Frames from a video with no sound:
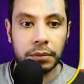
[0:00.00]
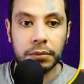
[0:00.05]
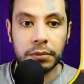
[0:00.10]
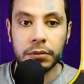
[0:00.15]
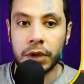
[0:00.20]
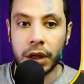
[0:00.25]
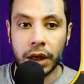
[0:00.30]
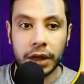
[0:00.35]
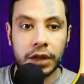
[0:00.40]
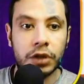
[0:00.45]

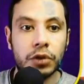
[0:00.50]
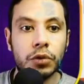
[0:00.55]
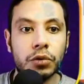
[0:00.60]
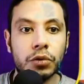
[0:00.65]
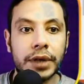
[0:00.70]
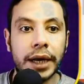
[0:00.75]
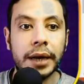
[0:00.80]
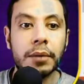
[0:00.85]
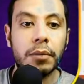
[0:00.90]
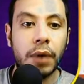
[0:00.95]
like your
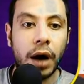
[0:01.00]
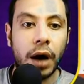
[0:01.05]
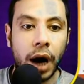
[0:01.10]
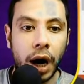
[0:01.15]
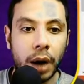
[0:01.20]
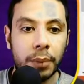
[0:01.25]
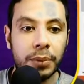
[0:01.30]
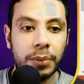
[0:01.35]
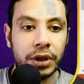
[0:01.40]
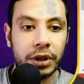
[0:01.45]
name
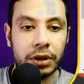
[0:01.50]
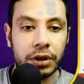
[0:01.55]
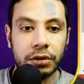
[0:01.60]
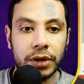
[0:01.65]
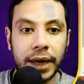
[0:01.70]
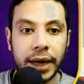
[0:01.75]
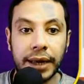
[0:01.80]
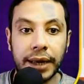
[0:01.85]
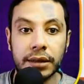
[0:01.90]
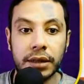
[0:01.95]
up here
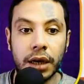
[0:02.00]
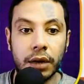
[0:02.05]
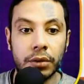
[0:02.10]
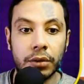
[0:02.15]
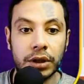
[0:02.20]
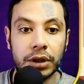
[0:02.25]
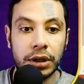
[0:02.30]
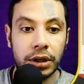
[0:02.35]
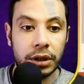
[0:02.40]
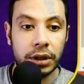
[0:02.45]
and
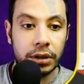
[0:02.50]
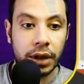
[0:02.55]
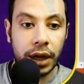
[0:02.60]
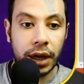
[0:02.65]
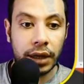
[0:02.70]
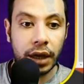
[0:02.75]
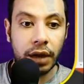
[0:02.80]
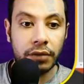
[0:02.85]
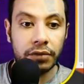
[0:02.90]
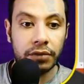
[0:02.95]
down here,
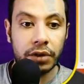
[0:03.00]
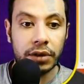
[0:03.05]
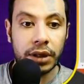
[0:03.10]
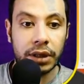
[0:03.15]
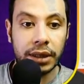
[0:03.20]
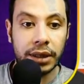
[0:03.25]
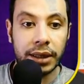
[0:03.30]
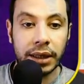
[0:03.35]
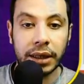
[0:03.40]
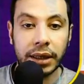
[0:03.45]
and after
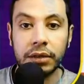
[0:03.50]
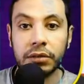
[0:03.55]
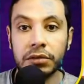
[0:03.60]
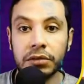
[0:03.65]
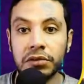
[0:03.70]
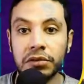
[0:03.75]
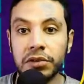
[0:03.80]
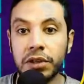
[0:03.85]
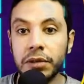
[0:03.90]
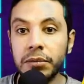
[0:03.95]
that click
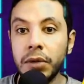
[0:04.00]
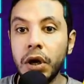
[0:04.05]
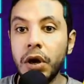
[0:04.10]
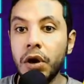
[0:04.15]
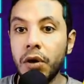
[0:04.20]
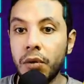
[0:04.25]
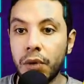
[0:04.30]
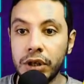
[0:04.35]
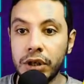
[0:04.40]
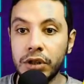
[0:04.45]
confirm.
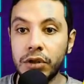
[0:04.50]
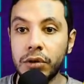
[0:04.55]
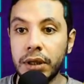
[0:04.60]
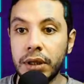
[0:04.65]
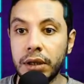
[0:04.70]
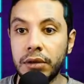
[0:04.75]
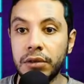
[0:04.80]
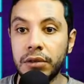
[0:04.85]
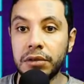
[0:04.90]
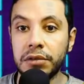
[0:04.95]
Once you
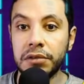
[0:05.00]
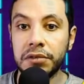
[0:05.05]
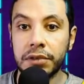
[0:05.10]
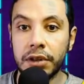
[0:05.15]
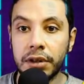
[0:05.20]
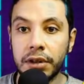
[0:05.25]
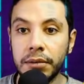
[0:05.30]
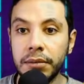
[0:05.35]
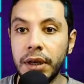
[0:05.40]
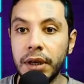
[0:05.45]
click
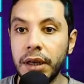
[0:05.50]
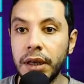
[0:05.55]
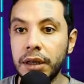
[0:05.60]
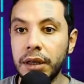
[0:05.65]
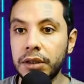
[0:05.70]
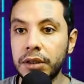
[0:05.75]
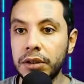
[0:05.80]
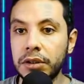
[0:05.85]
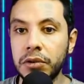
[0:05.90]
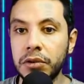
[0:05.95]
confirm,
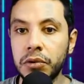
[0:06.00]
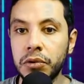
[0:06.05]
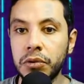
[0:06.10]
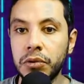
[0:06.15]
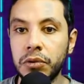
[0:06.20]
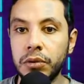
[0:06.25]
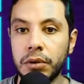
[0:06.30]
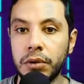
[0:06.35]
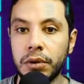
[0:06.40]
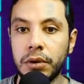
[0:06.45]

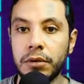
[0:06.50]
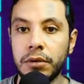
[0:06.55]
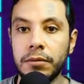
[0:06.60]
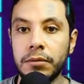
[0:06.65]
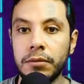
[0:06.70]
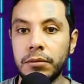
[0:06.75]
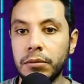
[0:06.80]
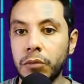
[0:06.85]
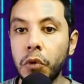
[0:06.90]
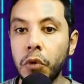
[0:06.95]
you
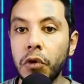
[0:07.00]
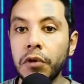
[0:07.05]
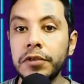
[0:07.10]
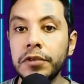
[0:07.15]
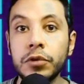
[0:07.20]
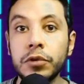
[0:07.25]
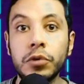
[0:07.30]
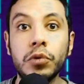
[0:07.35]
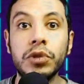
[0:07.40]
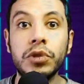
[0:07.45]

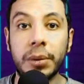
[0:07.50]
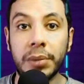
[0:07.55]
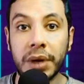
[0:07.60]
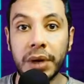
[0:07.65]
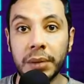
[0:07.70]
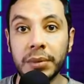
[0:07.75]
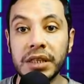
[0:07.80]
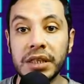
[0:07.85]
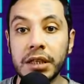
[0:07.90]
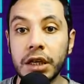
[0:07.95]
move to the
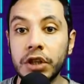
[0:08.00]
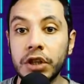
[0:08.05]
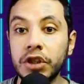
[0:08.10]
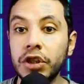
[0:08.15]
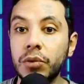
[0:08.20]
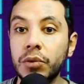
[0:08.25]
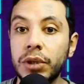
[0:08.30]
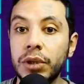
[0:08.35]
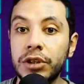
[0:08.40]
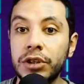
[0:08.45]
payment
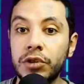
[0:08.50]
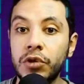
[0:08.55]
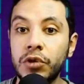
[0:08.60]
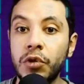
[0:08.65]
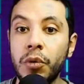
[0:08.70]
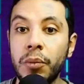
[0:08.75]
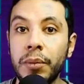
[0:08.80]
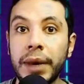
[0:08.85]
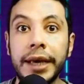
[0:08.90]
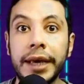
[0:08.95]
section where you
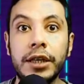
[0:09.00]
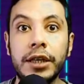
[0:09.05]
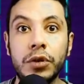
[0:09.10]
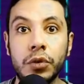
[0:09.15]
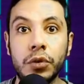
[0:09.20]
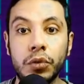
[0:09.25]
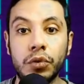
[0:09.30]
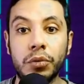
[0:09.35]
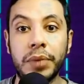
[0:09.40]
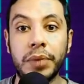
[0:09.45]
make
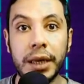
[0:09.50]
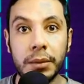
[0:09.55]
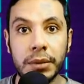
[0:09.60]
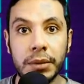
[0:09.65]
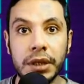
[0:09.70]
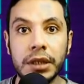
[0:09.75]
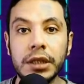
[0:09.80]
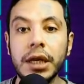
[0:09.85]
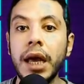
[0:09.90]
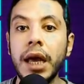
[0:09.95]
your
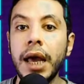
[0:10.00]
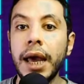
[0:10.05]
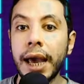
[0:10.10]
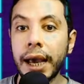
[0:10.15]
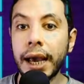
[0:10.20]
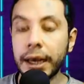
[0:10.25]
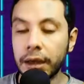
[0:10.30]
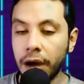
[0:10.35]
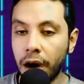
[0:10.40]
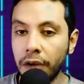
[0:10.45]
payment,
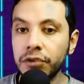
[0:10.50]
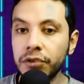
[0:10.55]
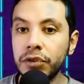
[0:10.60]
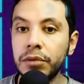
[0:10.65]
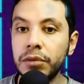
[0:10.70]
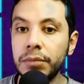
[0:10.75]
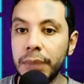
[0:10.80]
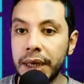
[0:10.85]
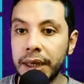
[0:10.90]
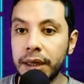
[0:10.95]
and after
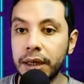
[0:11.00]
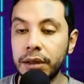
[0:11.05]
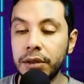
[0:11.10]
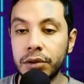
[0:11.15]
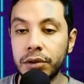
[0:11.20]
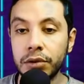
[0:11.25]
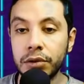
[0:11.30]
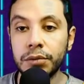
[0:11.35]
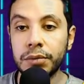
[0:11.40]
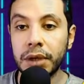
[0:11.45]
making
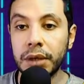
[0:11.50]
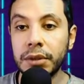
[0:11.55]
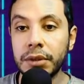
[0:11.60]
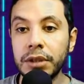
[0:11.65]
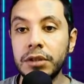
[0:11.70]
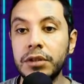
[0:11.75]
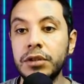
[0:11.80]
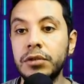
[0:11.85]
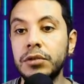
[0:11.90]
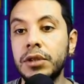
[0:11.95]
your
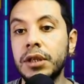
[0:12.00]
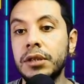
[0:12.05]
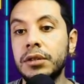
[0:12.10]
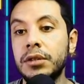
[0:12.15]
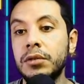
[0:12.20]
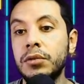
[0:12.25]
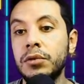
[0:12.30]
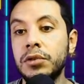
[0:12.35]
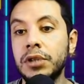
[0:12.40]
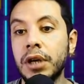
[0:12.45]
payment you get
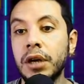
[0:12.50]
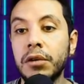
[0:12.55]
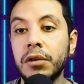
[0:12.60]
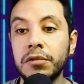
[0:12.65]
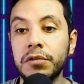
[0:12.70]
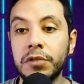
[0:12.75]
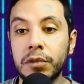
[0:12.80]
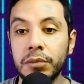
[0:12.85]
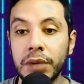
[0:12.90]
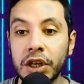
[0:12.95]
to the
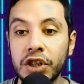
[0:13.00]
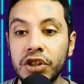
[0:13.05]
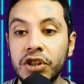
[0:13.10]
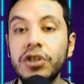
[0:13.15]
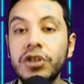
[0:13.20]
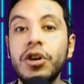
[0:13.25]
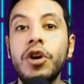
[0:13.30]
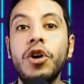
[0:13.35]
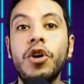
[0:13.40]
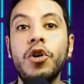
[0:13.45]

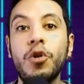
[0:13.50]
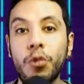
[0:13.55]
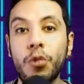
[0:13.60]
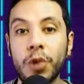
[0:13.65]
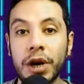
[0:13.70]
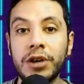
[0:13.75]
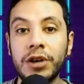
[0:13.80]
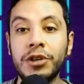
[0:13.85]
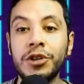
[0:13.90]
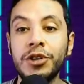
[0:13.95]
confirmation
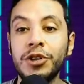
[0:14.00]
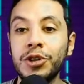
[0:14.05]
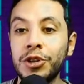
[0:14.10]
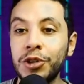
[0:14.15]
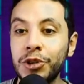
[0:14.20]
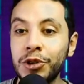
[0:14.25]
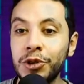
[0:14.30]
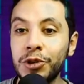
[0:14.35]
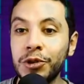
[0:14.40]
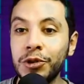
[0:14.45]
where
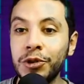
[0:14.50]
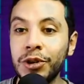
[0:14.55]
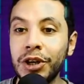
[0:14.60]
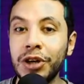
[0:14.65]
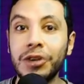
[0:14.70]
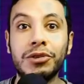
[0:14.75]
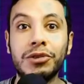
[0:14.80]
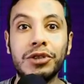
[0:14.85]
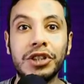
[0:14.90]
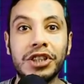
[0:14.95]
you
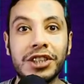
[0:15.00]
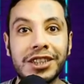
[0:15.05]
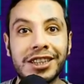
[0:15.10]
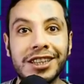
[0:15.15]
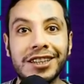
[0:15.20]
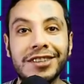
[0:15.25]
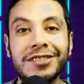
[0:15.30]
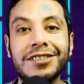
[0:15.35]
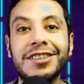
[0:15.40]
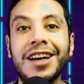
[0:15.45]

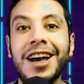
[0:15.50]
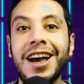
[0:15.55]
receive